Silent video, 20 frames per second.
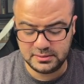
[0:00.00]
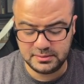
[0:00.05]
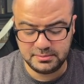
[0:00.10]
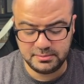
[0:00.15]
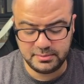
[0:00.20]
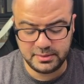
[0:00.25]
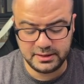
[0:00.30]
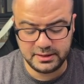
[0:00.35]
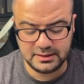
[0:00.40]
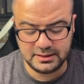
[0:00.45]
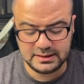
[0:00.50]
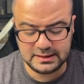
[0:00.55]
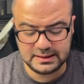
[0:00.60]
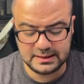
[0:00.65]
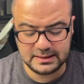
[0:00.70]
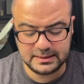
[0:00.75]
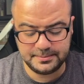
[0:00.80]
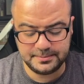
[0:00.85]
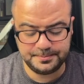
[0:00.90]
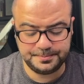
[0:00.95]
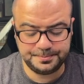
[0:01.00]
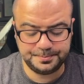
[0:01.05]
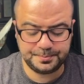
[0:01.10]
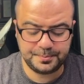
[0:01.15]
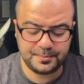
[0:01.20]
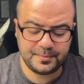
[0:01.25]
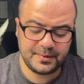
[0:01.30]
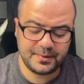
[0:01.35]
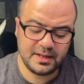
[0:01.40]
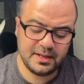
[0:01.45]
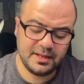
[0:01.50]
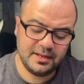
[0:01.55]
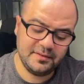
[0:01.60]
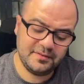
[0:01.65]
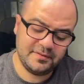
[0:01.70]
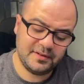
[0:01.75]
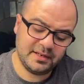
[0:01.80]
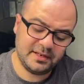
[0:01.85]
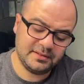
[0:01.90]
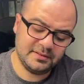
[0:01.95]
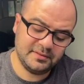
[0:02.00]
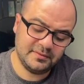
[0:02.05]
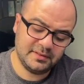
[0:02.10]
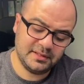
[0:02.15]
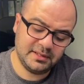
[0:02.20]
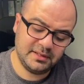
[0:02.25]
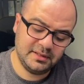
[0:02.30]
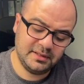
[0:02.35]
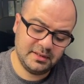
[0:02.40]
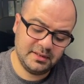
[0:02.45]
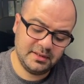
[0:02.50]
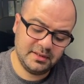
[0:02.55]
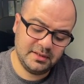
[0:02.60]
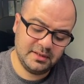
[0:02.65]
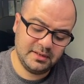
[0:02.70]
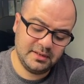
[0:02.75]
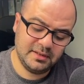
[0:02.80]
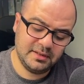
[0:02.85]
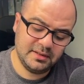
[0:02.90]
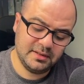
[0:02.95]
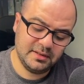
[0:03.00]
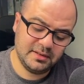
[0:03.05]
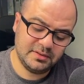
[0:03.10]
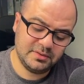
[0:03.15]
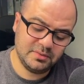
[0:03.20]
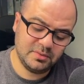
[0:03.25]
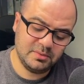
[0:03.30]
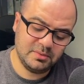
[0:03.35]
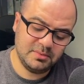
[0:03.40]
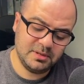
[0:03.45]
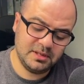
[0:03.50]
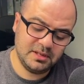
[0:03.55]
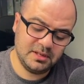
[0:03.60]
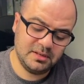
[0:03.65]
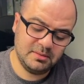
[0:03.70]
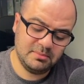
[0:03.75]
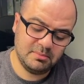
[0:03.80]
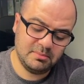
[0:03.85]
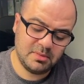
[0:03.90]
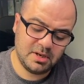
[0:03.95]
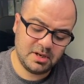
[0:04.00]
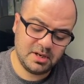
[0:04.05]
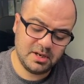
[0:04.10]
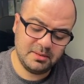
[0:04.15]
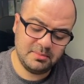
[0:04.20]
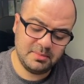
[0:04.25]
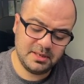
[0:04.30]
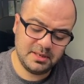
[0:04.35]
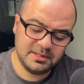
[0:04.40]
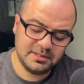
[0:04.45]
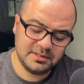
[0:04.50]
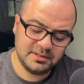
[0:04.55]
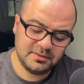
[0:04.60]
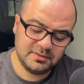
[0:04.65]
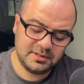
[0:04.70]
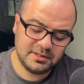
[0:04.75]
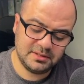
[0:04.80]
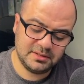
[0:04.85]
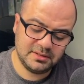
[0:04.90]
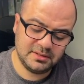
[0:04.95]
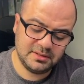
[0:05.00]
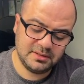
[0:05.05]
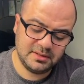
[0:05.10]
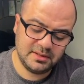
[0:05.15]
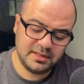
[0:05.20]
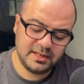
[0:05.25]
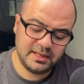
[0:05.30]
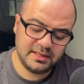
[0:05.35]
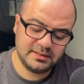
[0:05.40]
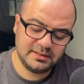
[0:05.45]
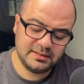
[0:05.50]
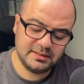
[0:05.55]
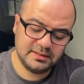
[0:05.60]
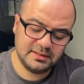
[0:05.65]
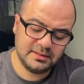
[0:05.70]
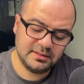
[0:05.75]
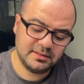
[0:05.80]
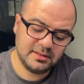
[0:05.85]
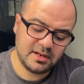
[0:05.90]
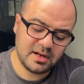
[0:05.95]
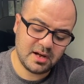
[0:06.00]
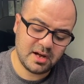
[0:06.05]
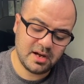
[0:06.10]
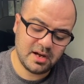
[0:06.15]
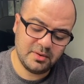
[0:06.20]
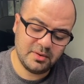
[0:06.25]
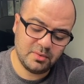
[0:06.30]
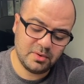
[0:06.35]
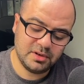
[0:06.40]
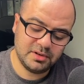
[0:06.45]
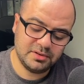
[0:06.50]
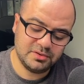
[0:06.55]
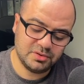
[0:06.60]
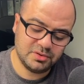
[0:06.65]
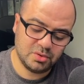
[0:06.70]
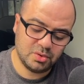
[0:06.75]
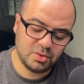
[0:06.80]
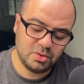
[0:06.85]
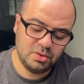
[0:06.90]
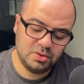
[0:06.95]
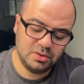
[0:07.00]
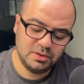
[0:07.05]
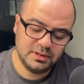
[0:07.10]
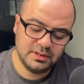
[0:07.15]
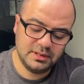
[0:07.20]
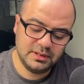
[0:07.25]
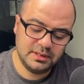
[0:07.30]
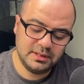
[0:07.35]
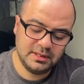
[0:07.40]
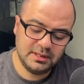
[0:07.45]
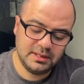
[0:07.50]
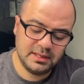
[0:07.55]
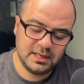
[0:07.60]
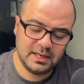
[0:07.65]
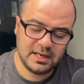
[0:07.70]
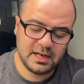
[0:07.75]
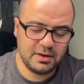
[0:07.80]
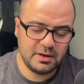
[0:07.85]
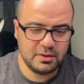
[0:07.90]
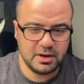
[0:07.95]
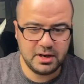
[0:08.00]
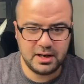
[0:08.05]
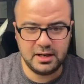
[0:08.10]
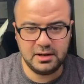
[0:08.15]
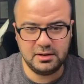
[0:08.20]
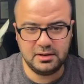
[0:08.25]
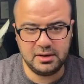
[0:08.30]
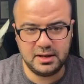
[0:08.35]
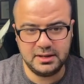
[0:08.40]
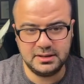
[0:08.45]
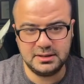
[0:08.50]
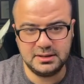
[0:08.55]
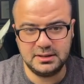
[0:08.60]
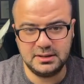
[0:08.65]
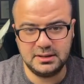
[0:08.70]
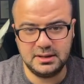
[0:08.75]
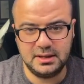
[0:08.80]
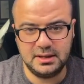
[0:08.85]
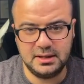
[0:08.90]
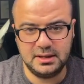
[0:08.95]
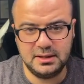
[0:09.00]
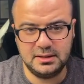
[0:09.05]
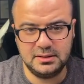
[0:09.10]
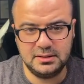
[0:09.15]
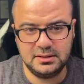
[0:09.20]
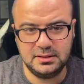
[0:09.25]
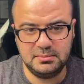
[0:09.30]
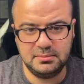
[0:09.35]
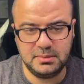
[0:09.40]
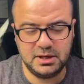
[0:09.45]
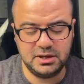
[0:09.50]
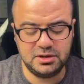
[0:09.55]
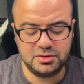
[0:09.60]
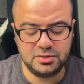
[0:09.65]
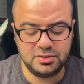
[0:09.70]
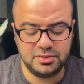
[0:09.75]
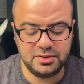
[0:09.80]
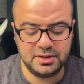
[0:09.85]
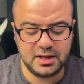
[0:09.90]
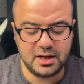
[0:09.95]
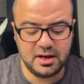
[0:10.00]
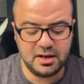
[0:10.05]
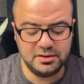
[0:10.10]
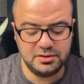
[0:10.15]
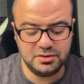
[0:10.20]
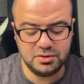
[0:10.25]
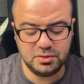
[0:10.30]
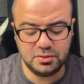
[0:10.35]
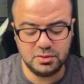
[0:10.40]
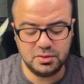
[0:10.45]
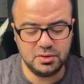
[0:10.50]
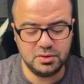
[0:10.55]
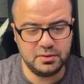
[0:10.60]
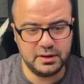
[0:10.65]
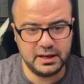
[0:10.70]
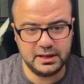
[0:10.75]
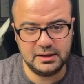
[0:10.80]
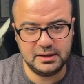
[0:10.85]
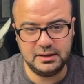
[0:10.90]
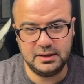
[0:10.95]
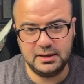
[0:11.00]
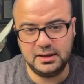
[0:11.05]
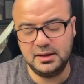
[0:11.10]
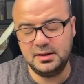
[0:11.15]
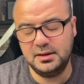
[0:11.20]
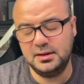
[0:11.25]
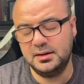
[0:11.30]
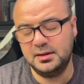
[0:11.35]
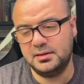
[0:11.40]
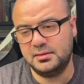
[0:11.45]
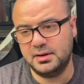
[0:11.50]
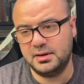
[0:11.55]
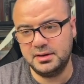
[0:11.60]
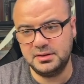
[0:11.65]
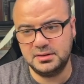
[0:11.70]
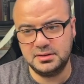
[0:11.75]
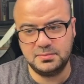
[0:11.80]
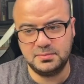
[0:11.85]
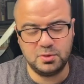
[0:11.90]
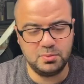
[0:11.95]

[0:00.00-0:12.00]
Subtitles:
But effectively, this will be my base unit that I want to draw, and I want to analyze and make sure that I draw correctly in the right